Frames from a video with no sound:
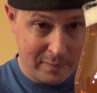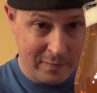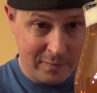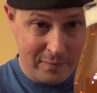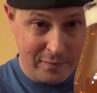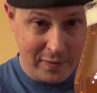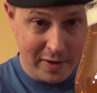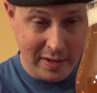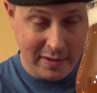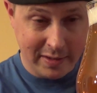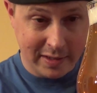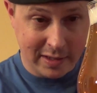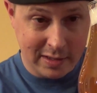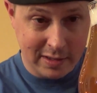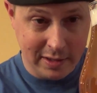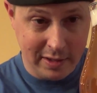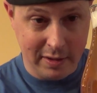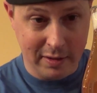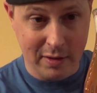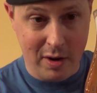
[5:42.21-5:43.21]
fairly
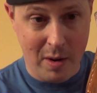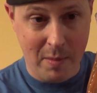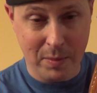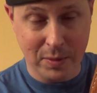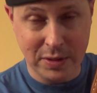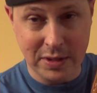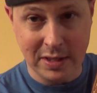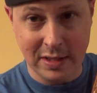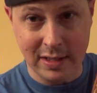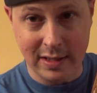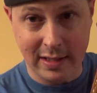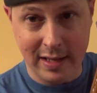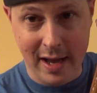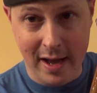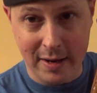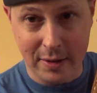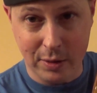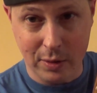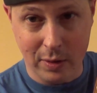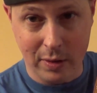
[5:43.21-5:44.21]
clear, almost into the
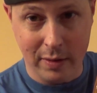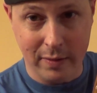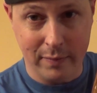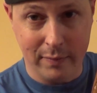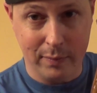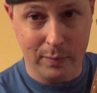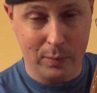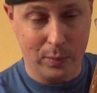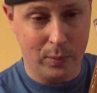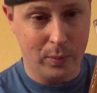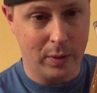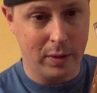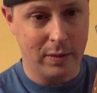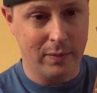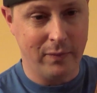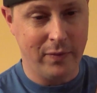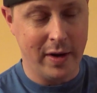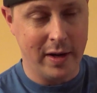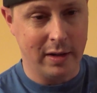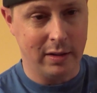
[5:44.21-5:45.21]
category of where
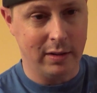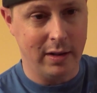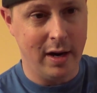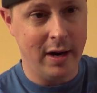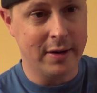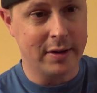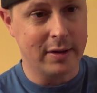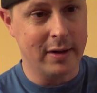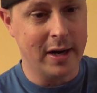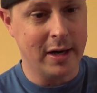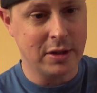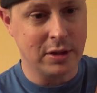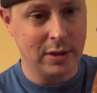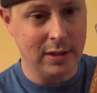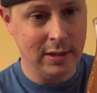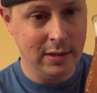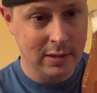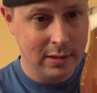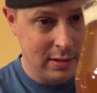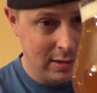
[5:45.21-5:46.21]
you'd find a lager actually.